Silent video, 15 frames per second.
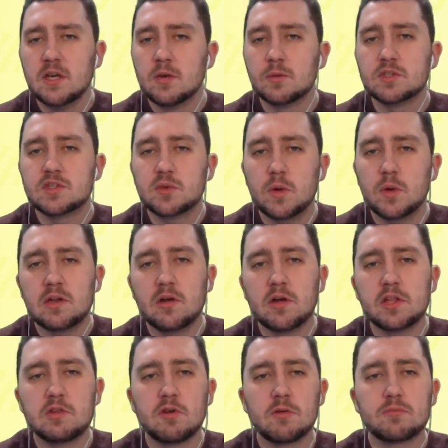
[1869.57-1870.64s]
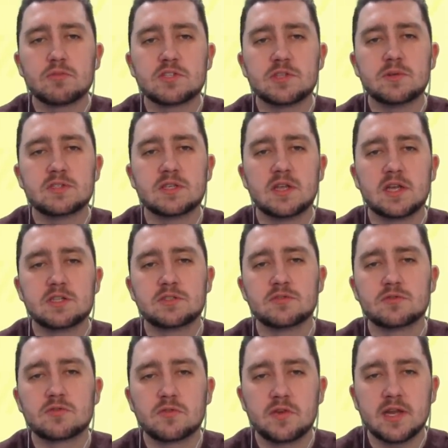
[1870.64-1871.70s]
with 29-year-old Brazil international
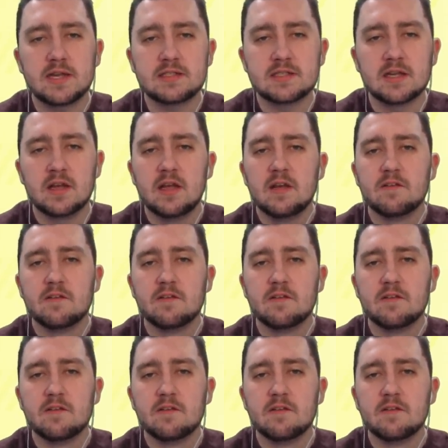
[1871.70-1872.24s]
creator